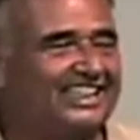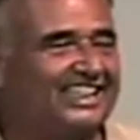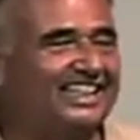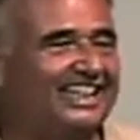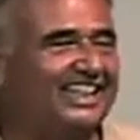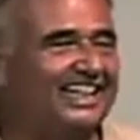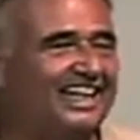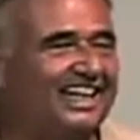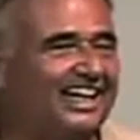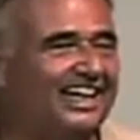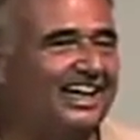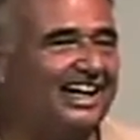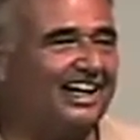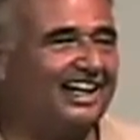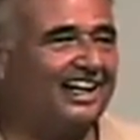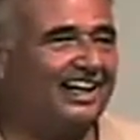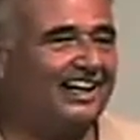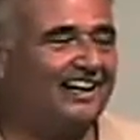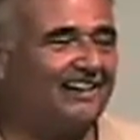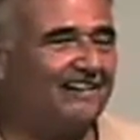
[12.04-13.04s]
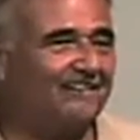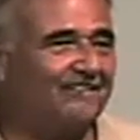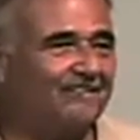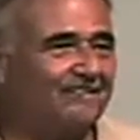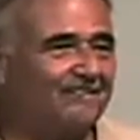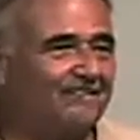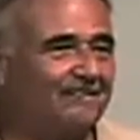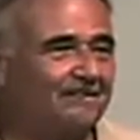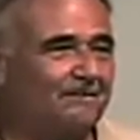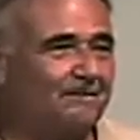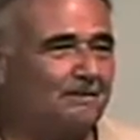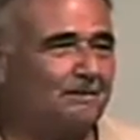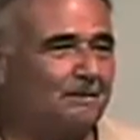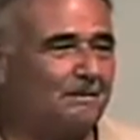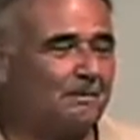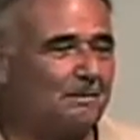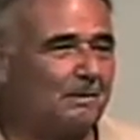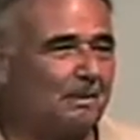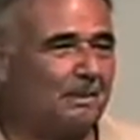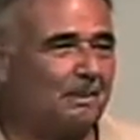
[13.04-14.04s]
Yes, I was going to ask about the
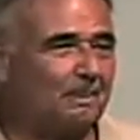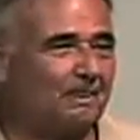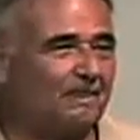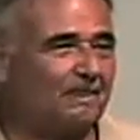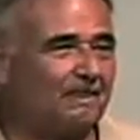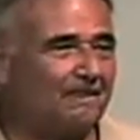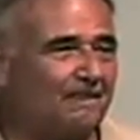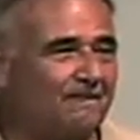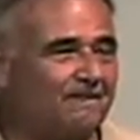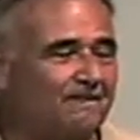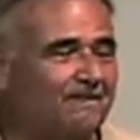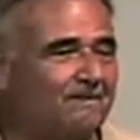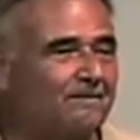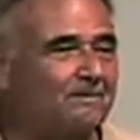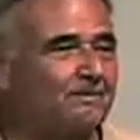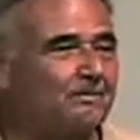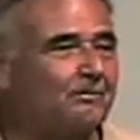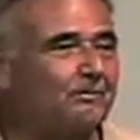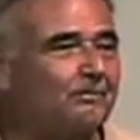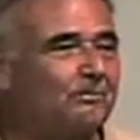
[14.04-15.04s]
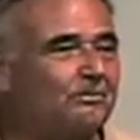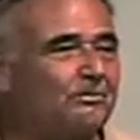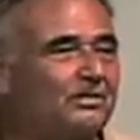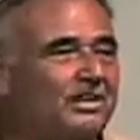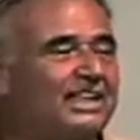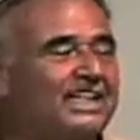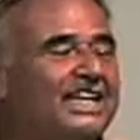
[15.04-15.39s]
hypercane bubble wrap deposits.